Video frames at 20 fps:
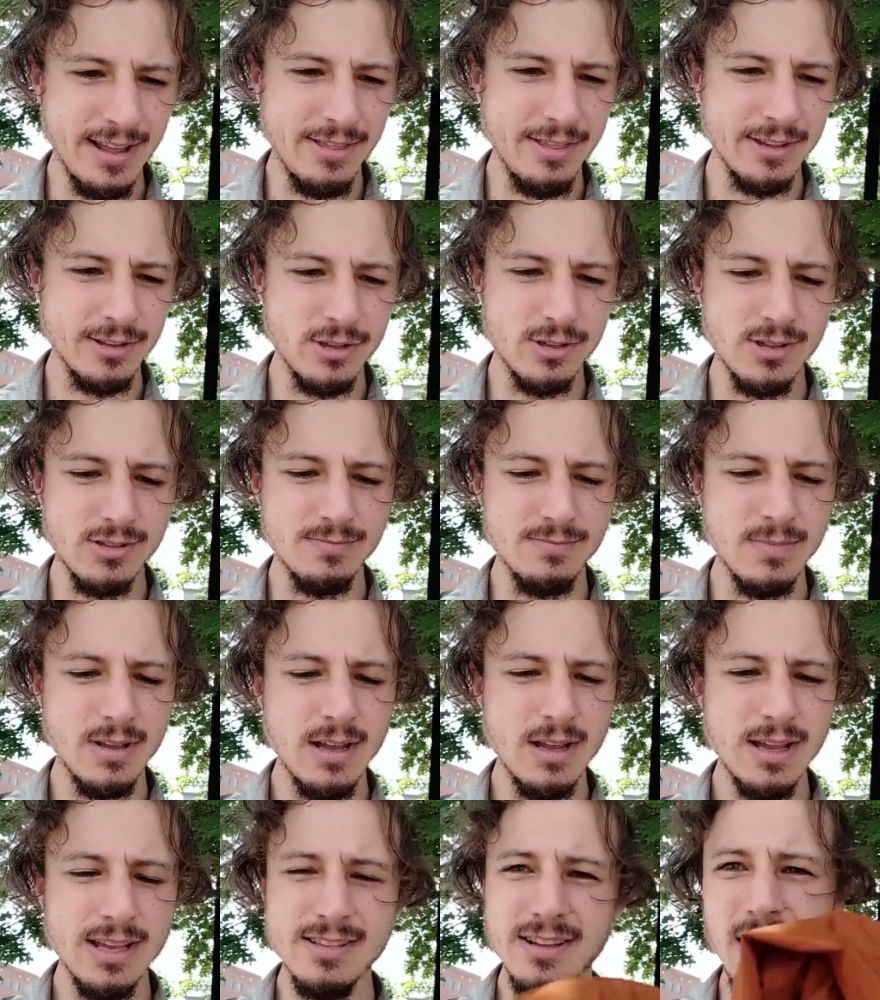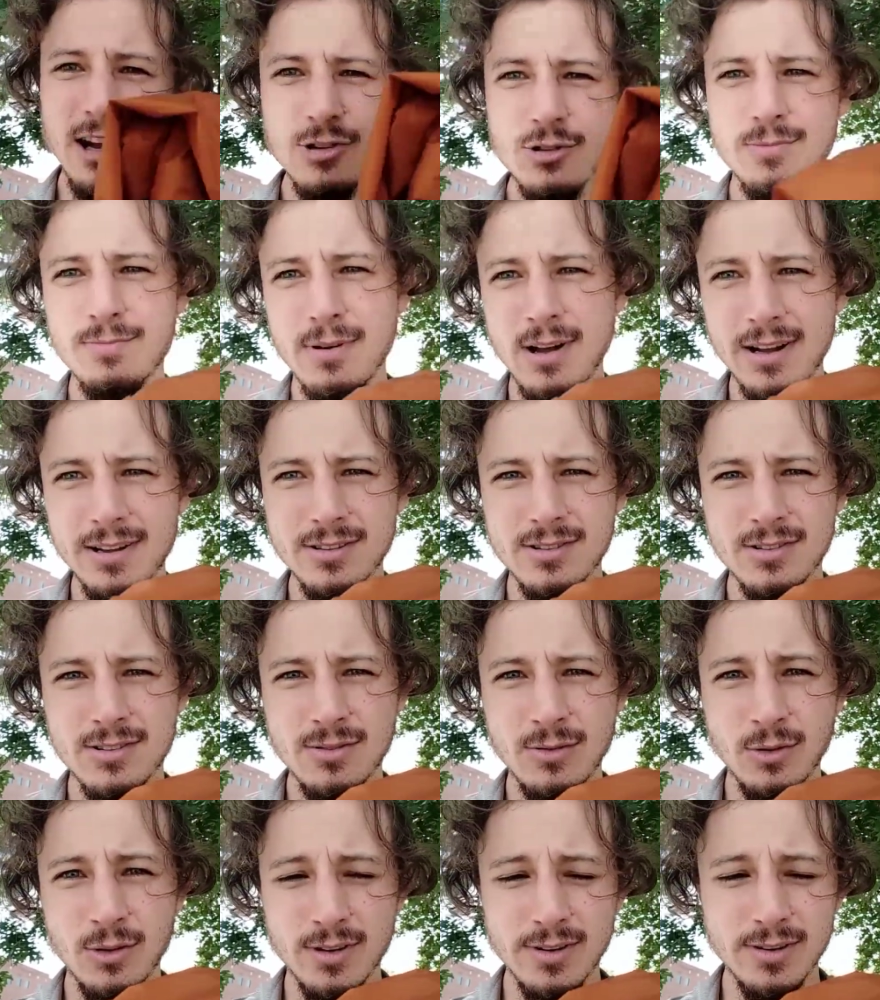I think it's
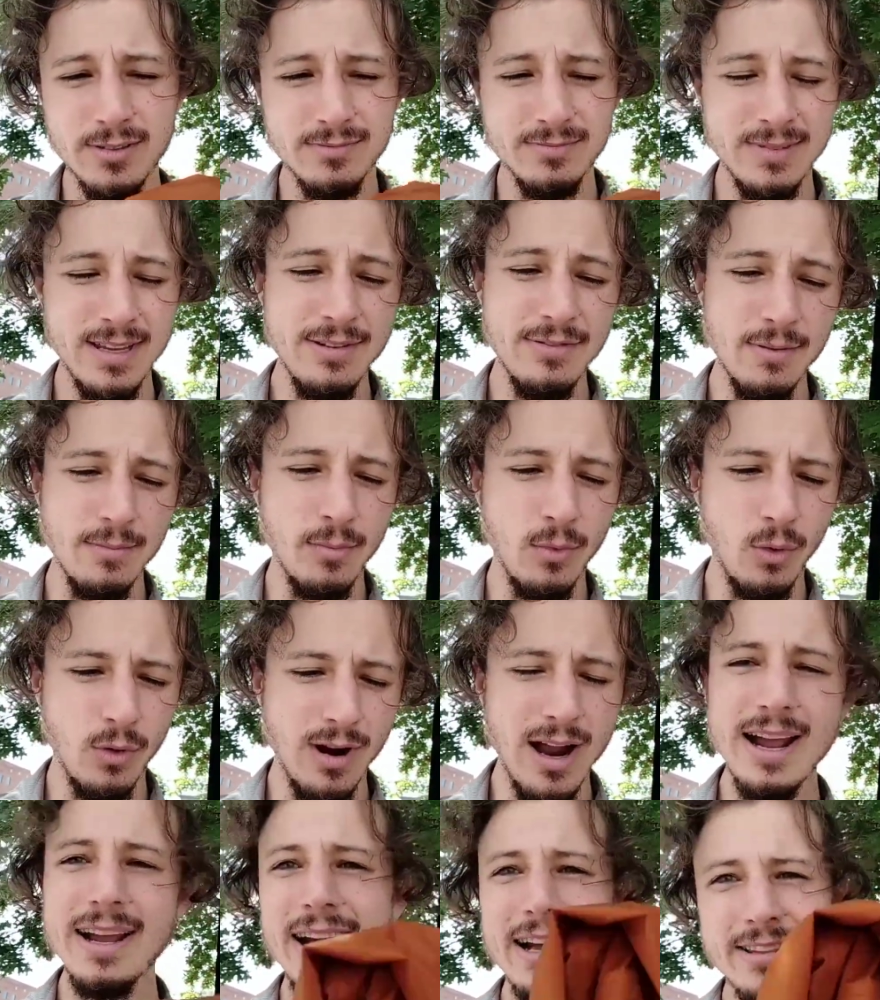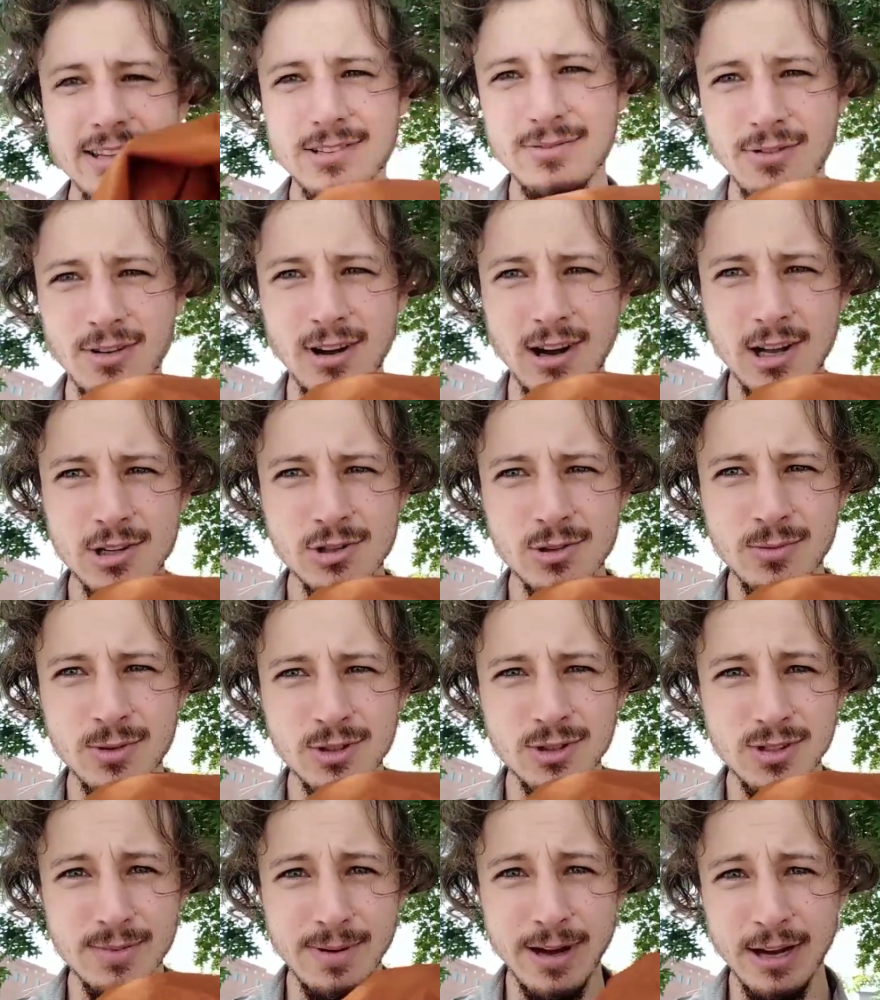$100 or even more. I got this for $100,
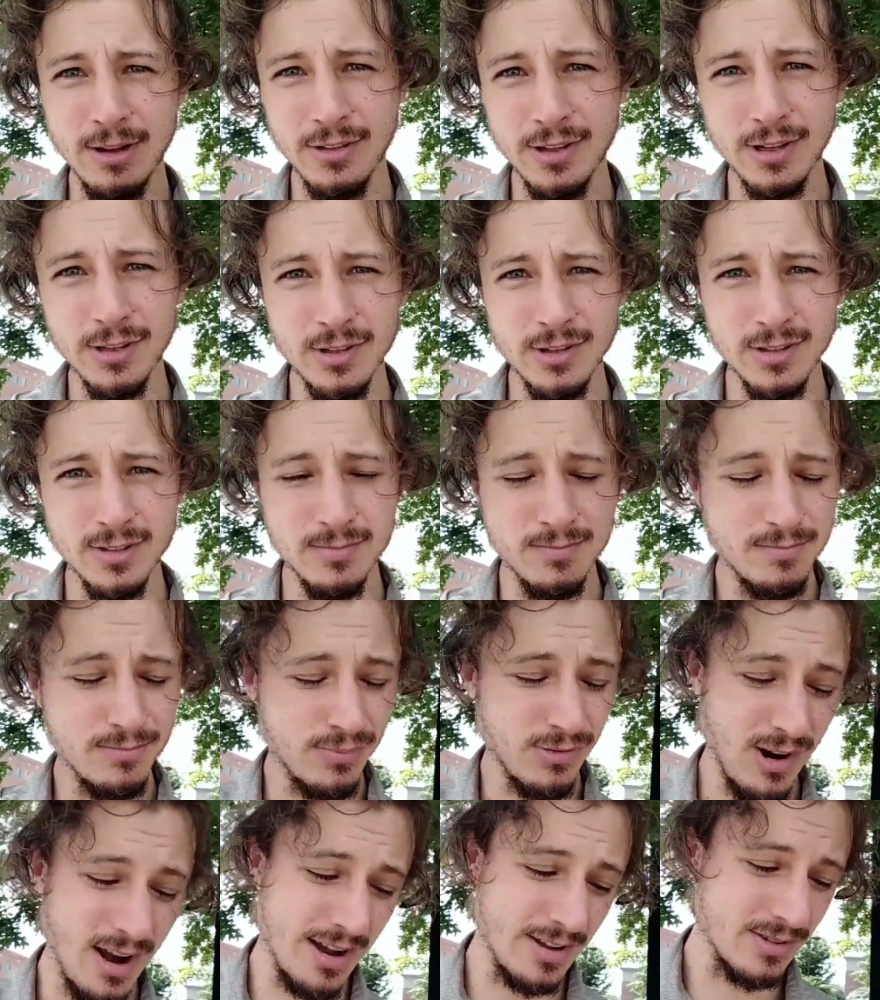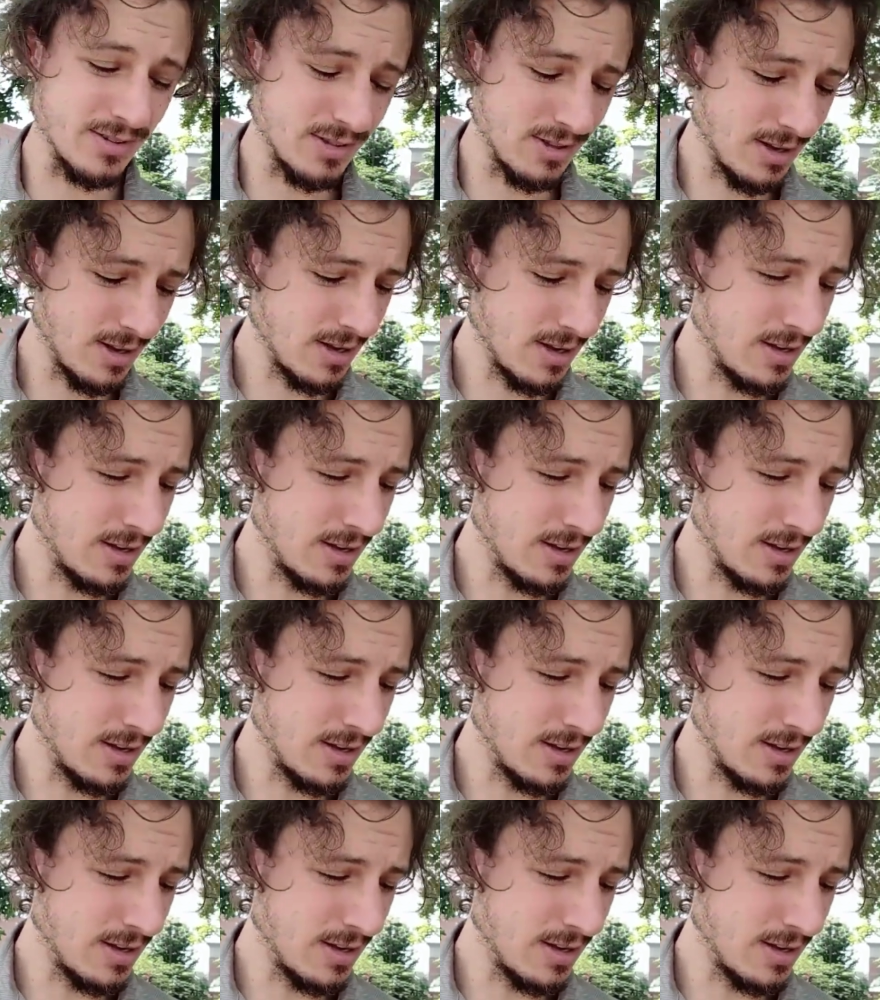which is apparently a good price.